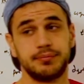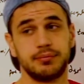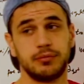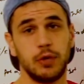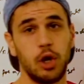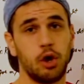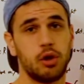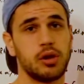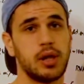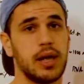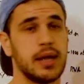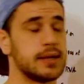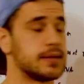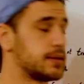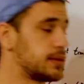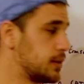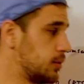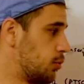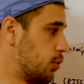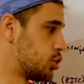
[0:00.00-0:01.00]

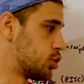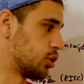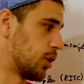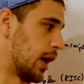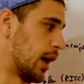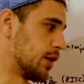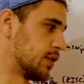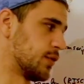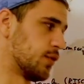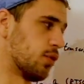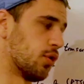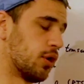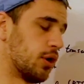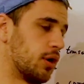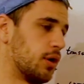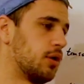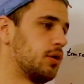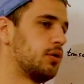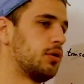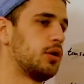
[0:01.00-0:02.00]
nucleus, which allows
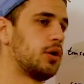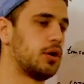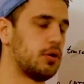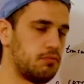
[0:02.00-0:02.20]
for